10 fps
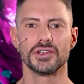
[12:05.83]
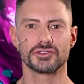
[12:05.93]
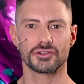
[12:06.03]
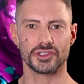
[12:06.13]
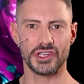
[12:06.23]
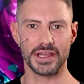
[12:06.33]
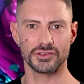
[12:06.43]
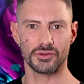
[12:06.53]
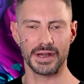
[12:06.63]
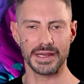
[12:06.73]

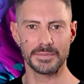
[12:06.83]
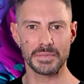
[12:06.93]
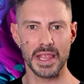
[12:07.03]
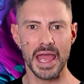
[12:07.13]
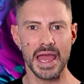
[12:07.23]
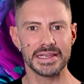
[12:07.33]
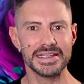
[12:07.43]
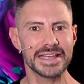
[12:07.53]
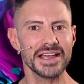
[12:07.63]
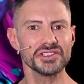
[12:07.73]
trajectory. It
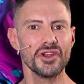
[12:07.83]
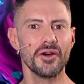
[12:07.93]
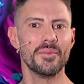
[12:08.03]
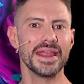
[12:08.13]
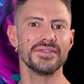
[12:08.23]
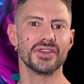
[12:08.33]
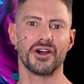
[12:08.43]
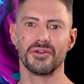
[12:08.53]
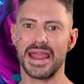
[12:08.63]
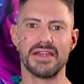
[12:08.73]
does not mean,
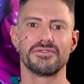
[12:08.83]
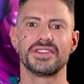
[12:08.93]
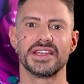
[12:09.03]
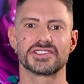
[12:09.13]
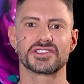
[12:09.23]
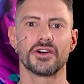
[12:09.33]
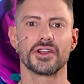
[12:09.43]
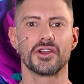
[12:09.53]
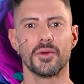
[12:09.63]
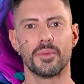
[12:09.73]
though, everything's going to
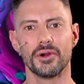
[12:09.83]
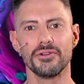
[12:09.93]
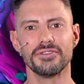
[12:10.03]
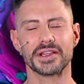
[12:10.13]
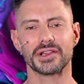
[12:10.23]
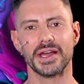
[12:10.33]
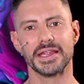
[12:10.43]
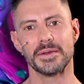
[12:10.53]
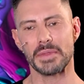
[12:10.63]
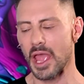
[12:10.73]
go
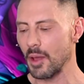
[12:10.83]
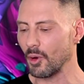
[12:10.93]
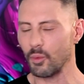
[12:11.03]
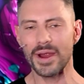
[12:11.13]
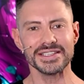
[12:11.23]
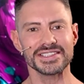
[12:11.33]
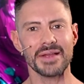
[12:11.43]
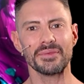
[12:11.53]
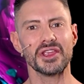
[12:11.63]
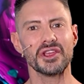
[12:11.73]
perfectly. But when
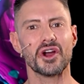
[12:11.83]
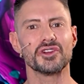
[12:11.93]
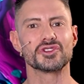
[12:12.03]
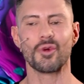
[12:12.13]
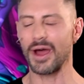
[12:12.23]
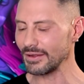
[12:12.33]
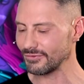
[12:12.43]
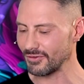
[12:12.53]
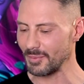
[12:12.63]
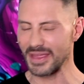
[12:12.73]
something goes right
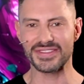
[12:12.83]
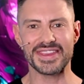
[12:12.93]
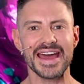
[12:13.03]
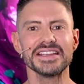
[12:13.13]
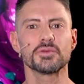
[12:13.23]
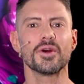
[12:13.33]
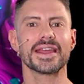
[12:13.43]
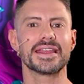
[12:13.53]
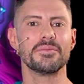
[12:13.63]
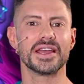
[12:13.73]
for me, that is what I
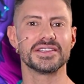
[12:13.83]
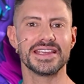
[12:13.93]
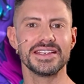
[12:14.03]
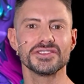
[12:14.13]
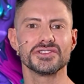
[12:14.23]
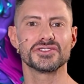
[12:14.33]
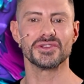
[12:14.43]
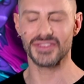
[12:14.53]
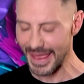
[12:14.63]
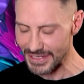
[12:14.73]
give my attention to.
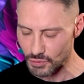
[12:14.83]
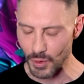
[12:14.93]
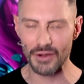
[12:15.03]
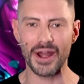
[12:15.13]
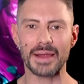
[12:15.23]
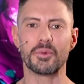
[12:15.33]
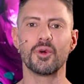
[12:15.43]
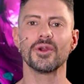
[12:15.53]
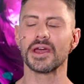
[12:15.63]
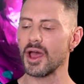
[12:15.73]
That is where I
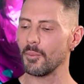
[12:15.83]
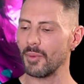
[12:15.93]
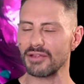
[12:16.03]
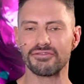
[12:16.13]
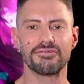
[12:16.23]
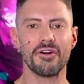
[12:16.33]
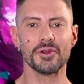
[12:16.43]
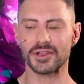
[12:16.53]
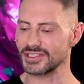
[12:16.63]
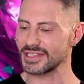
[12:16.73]
put my
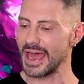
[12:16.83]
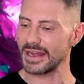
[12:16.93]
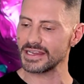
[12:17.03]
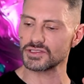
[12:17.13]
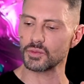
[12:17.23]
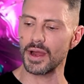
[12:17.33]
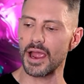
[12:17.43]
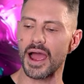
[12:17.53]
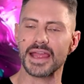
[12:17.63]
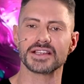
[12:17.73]
focus. That is
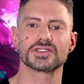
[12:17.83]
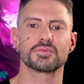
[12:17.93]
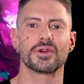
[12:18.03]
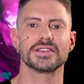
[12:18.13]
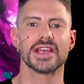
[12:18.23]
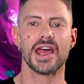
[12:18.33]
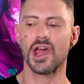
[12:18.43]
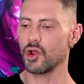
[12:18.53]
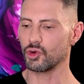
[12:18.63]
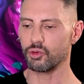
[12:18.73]
where I express
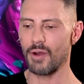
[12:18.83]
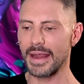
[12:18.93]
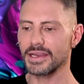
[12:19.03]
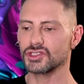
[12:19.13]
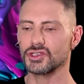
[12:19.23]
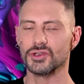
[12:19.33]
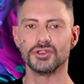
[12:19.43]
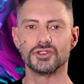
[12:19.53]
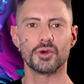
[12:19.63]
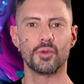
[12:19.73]

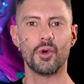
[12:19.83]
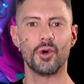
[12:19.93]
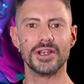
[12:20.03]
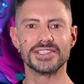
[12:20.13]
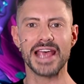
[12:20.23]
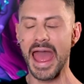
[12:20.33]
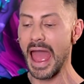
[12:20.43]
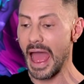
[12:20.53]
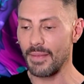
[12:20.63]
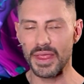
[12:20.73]
gratitude towards.
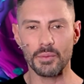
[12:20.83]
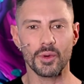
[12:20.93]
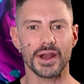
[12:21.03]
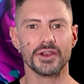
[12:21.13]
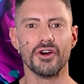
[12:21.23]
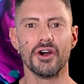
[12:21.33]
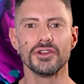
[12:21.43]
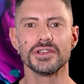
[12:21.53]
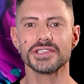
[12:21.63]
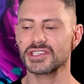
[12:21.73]
And then what I
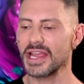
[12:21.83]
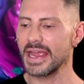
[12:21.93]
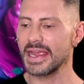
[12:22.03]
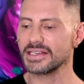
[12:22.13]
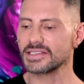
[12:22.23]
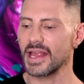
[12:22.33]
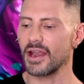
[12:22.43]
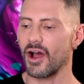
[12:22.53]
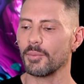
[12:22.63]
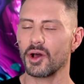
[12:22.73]
notice is that
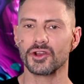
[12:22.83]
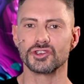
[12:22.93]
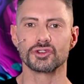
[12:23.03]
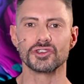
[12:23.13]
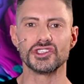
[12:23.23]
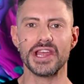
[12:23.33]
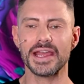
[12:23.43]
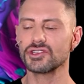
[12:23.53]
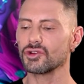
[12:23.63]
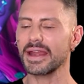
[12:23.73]
I'm on a
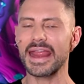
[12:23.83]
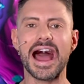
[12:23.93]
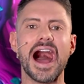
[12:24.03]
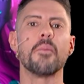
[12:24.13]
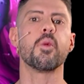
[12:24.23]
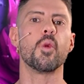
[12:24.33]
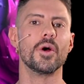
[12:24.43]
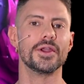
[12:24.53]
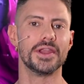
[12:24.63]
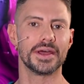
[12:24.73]
trajectory
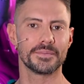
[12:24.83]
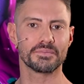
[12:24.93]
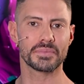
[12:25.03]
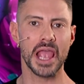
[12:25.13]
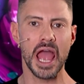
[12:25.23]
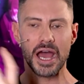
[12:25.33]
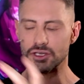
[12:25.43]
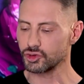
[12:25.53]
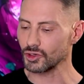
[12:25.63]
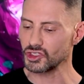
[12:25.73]
upward, a
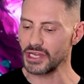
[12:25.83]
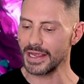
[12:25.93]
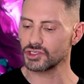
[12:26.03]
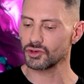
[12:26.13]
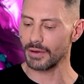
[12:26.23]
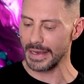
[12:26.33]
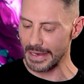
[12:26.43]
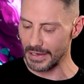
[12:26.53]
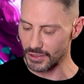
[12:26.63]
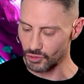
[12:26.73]
trajectory
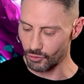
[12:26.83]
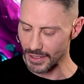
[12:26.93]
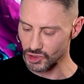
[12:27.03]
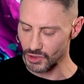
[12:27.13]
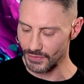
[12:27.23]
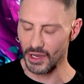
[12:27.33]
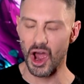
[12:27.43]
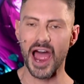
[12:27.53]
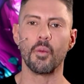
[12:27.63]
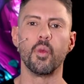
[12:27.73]
in a direction that
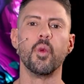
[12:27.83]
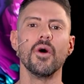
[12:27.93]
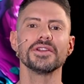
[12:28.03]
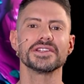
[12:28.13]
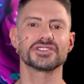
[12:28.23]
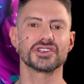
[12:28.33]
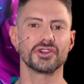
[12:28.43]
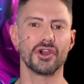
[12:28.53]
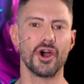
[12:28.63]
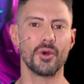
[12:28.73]
I want to
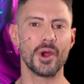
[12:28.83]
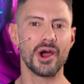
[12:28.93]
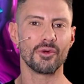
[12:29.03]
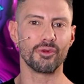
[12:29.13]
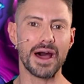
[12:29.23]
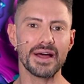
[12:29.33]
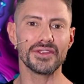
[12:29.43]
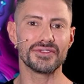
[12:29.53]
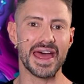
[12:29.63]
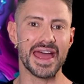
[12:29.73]
go, rather
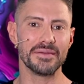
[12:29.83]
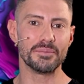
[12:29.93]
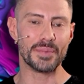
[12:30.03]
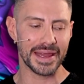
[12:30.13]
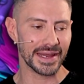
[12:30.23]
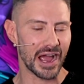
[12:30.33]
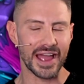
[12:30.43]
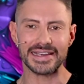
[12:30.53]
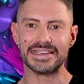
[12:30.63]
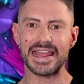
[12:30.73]
than being
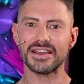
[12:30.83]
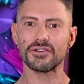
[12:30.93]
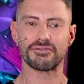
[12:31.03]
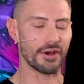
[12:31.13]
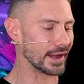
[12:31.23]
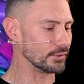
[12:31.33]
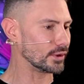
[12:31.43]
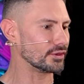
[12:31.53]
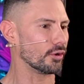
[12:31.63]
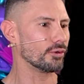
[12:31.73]
identified
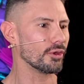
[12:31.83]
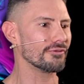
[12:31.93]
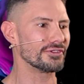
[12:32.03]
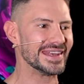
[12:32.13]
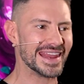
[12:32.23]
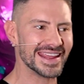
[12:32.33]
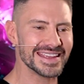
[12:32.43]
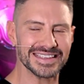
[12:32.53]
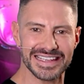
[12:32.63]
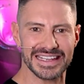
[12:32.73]
with all of the
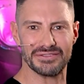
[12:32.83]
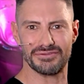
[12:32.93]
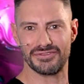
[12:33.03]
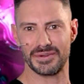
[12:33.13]
negative.